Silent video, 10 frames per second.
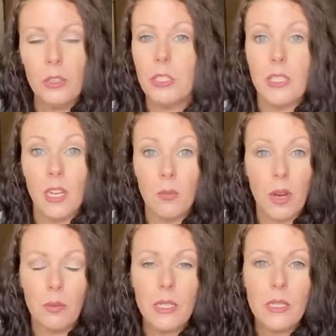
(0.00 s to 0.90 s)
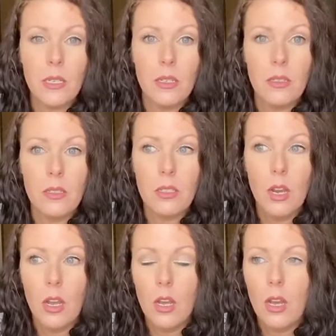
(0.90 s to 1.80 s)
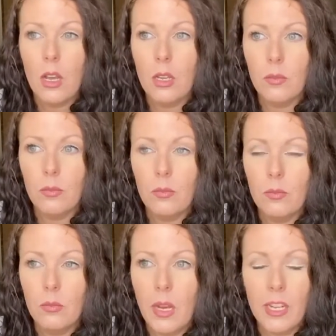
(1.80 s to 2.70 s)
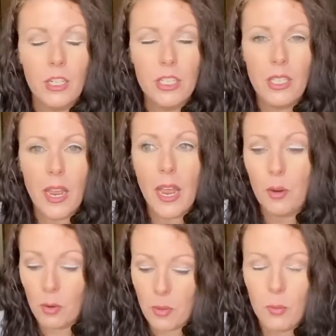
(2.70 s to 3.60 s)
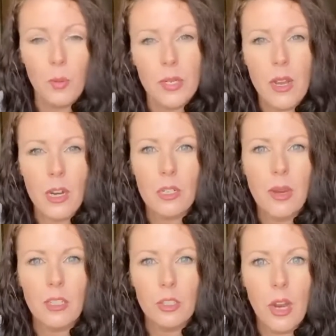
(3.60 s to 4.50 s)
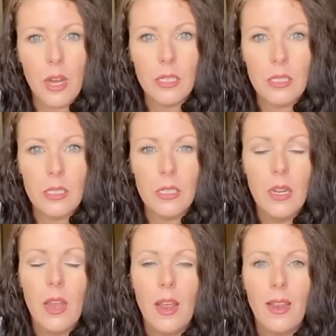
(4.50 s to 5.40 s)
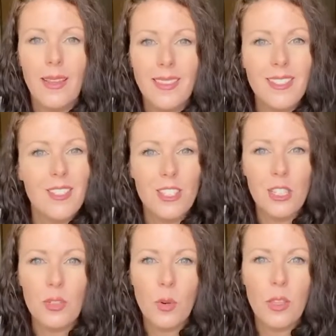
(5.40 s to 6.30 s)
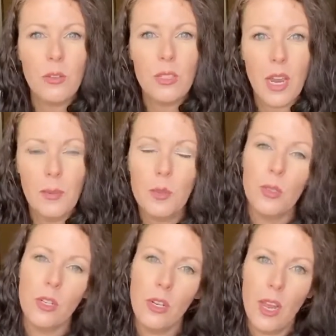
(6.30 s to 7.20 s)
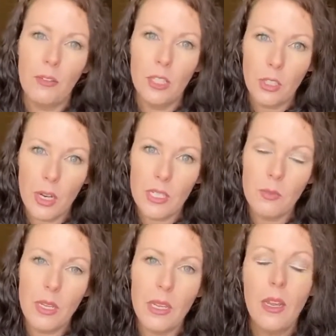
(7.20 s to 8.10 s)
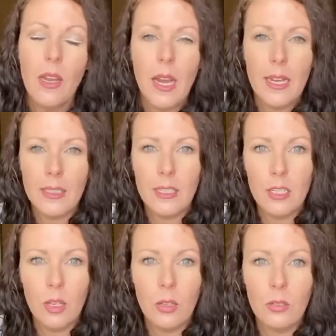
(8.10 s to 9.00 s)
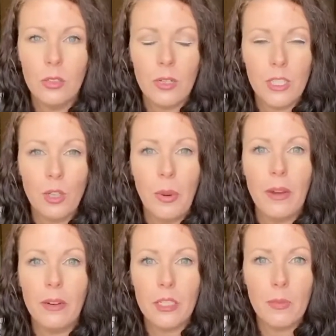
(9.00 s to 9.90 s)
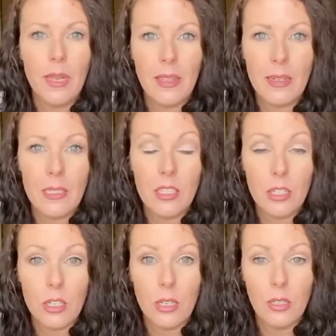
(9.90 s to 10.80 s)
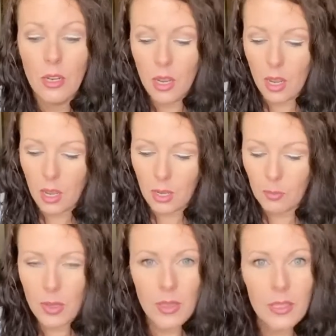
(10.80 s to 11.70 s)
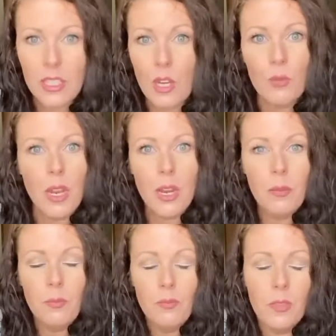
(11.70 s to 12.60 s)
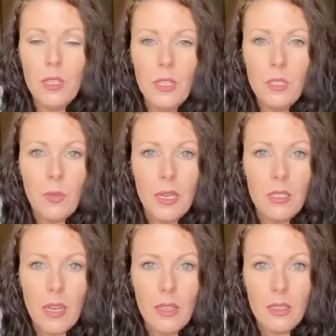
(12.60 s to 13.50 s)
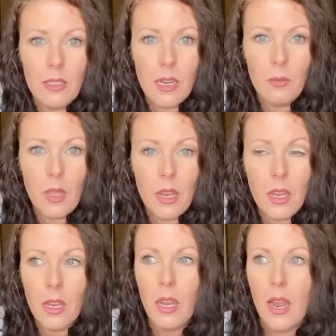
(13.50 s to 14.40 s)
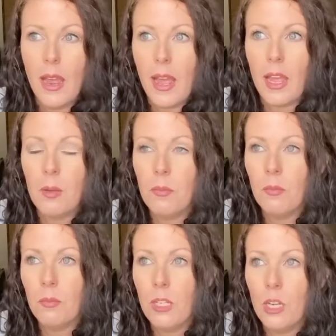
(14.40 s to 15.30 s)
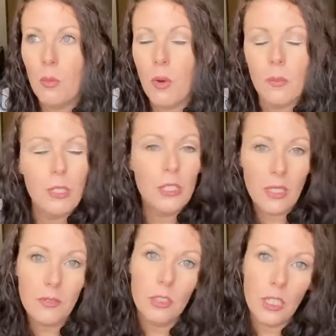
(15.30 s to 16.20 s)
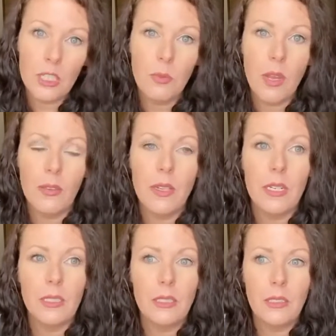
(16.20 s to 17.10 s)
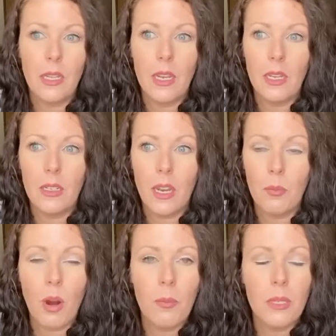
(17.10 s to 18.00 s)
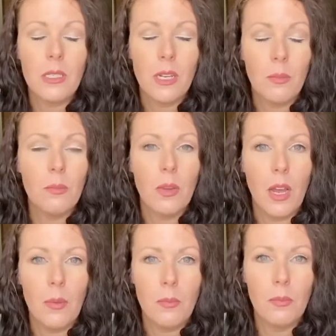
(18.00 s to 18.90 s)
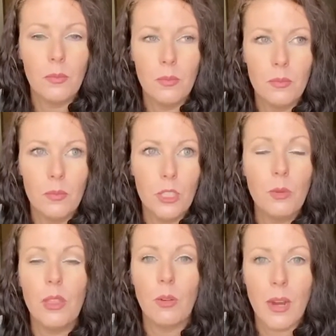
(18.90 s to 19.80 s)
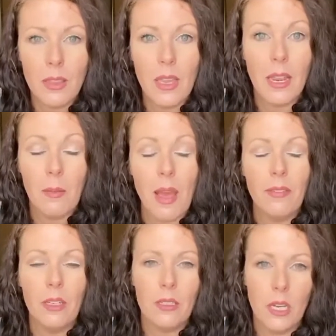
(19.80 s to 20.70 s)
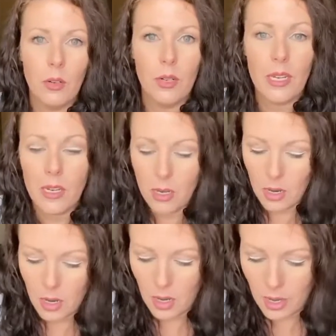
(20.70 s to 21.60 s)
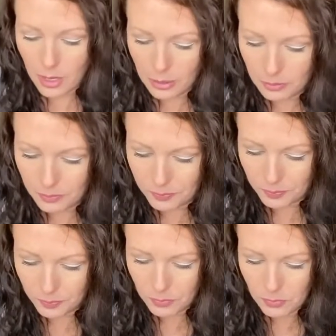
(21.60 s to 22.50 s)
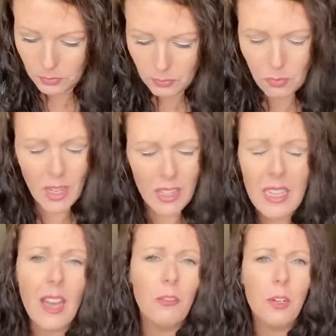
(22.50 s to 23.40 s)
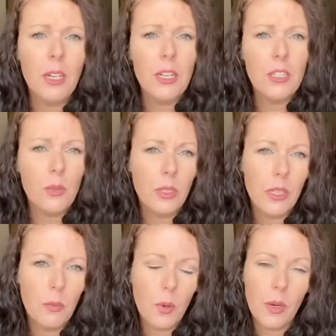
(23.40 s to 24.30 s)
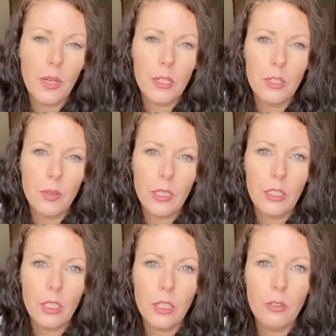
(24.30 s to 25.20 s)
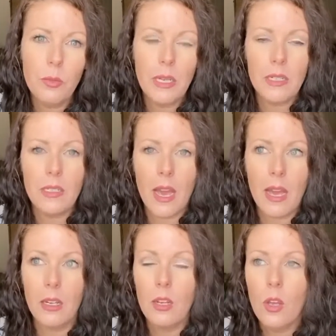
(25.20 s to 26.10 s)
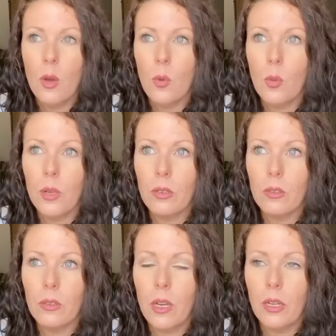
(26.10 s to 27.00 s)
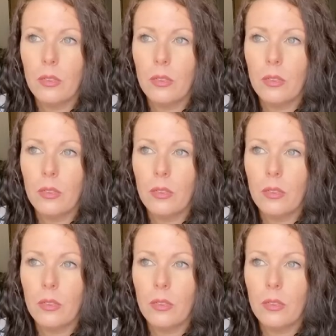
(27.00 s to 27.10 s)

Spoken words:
understand my reasons, I could just say, hey, remember we talked about trust? And this is just one of those times where you're going to have to trust me as an adult or as your parent to make that decision. And in the same time, kids might say the same thing. Hey, mom, you just have to trust me on this, and I promise that I'm doing the right thing. I'm having integrity. I think effort is really important to include, because that will,